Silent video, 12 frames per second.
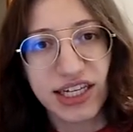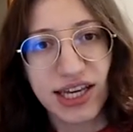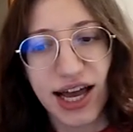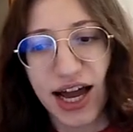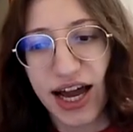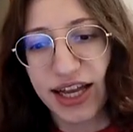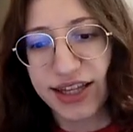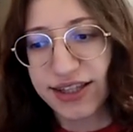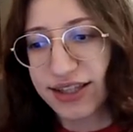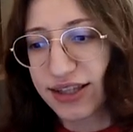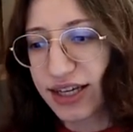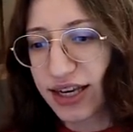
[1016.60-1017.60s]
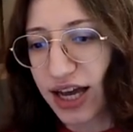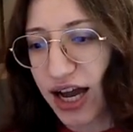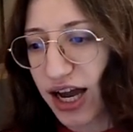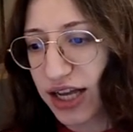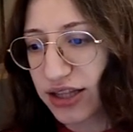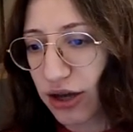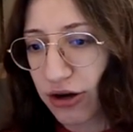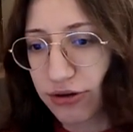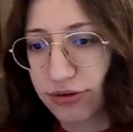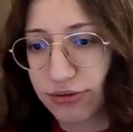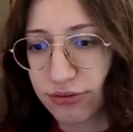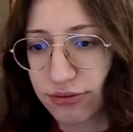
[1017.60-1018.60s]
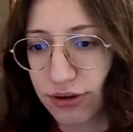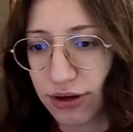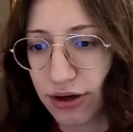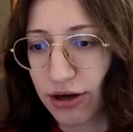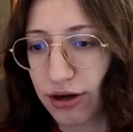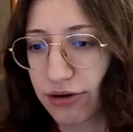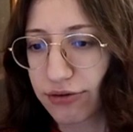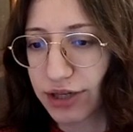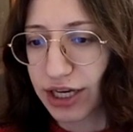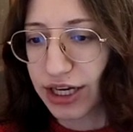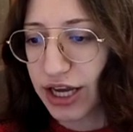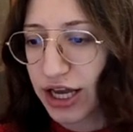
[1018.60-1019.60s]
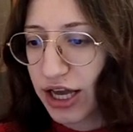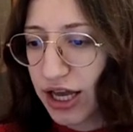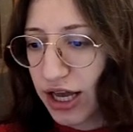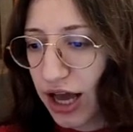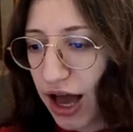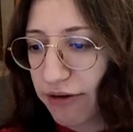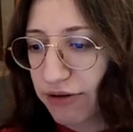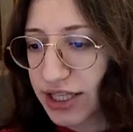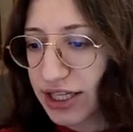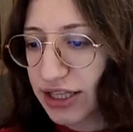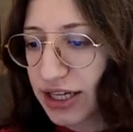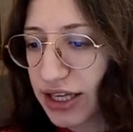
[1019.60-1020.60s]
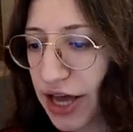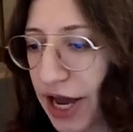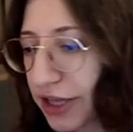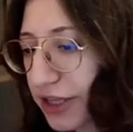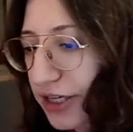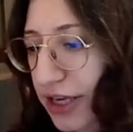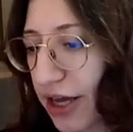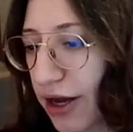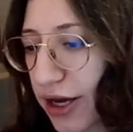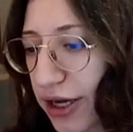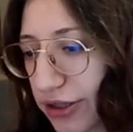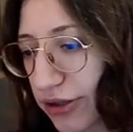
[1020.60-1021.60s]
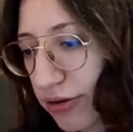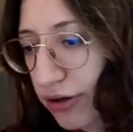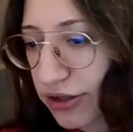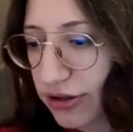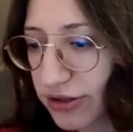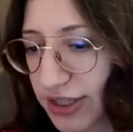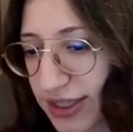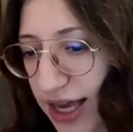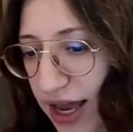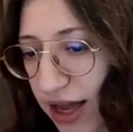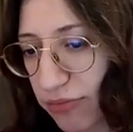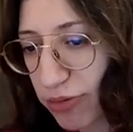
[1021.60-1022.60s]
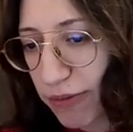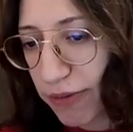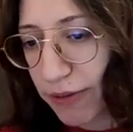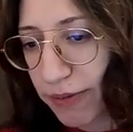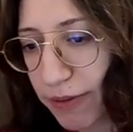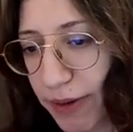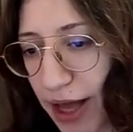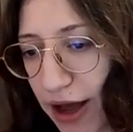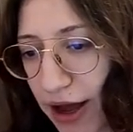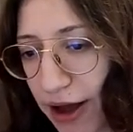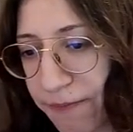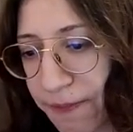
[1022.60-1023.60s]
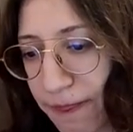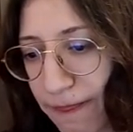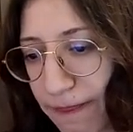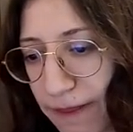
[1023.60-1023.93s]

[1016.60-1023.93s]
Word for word: decline. Oh, okay. I was like, decline, do not consent, blah.